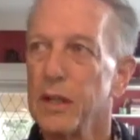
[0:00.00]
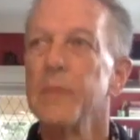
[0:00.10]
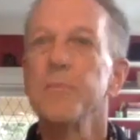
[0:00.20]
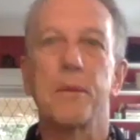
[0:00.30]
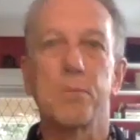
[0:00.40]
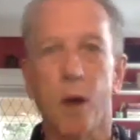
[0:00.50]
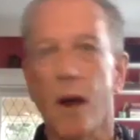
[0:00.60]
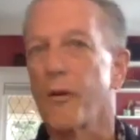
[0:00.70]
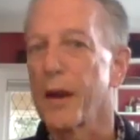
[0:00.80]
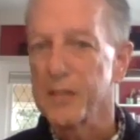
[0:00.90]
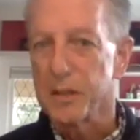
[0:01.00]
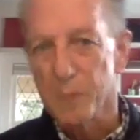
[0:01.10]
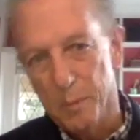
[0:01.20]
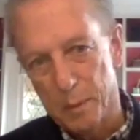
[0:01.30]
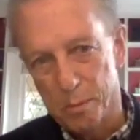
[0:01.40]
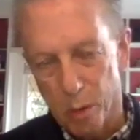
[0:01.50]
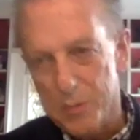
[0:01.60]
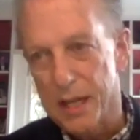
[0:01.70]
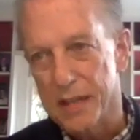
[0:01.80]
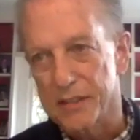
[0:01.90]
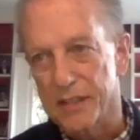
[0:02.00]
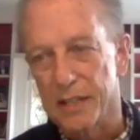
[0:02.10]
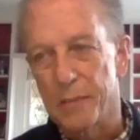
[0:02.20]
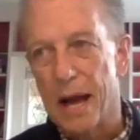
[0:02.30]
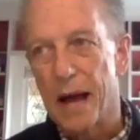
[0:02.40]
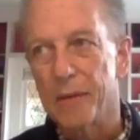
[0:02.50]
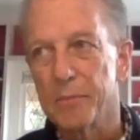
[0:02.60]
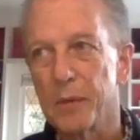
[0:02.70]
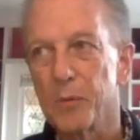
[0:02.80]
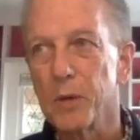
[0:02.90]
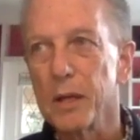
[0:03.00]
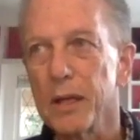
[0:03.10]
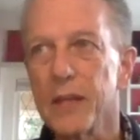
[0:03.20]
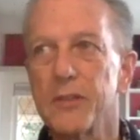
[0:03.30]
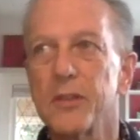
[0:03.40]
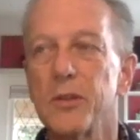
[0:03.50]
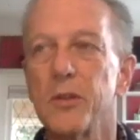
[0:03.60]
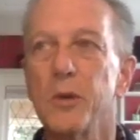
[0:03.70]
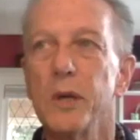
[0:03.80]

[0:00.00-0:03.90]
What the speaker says: make progress on what we protested about, but really to